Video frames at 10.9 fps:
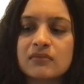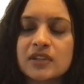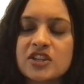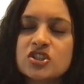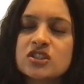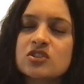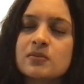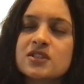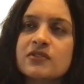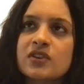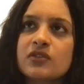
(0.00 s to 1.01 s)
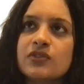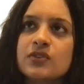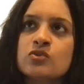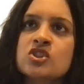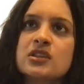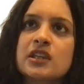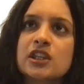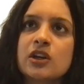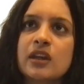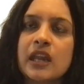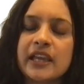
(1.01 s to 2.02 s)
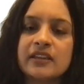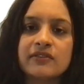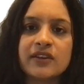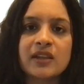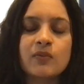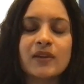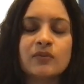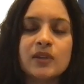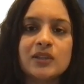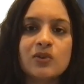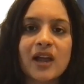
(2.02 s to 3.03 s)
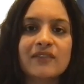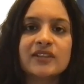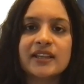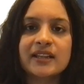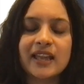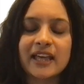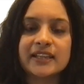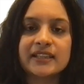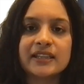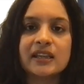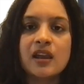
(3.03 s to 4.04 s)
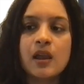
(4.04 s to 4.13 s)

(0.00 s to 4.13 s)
there's just so much of confusion in your life. Like, when will you have the clarity?